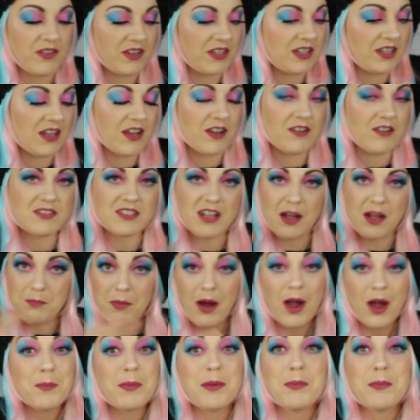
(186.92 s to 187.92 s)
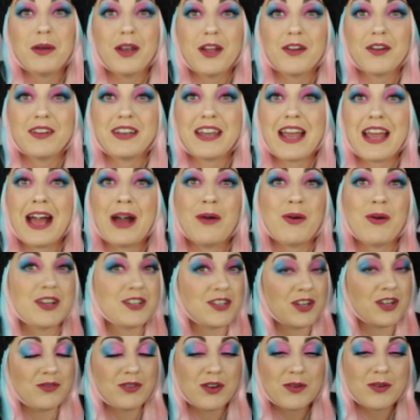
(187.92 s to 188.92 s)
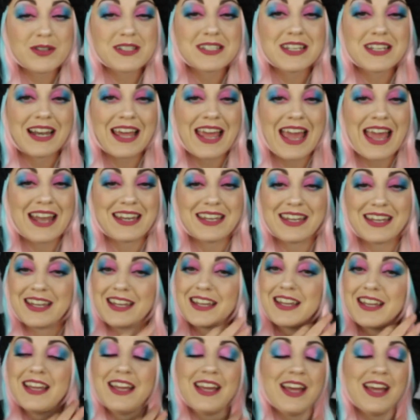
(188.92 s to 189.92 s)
videos, I might be blurry now, I don't know until I edit,